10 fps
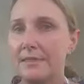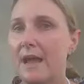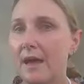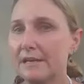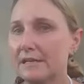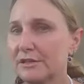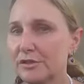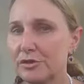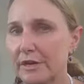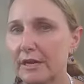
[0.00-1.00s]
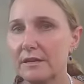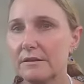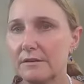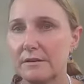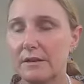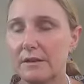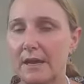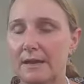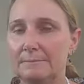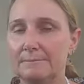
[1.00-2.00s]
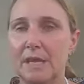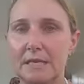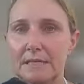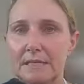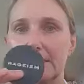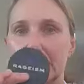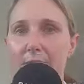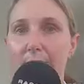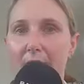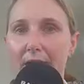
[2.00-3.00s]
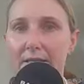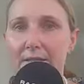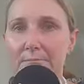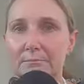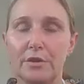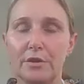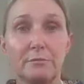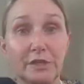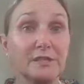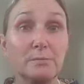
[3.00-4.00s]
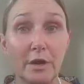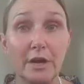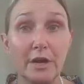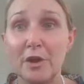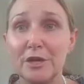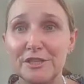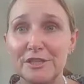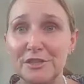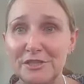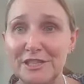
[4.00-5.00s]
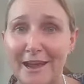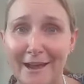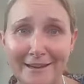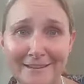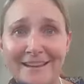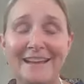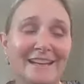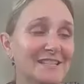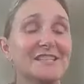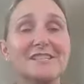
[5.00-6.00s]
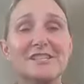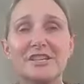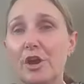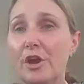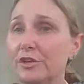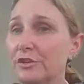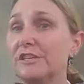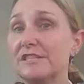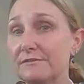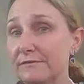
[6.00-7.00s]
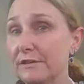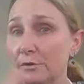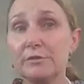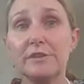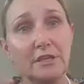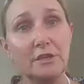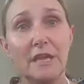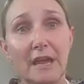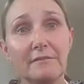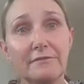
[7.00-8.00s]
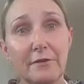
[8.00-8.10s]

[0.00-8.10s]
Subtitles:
The other little trick is combining them both, which is what I'm going to do today, just to show you the different look that you get